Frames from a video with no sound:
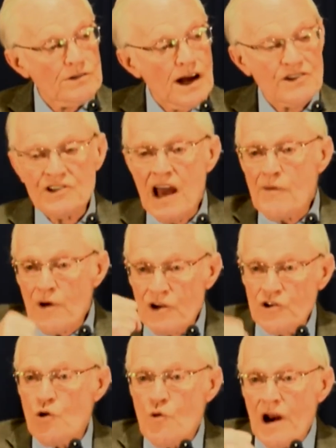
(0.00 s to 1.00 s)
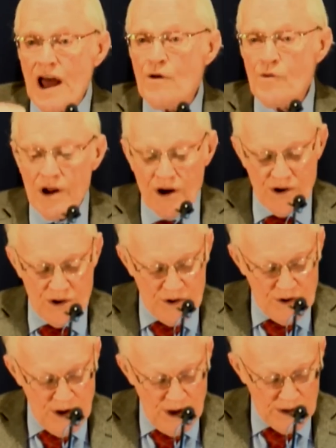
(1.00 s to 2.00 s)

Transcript: I say, I want to do what I want to do,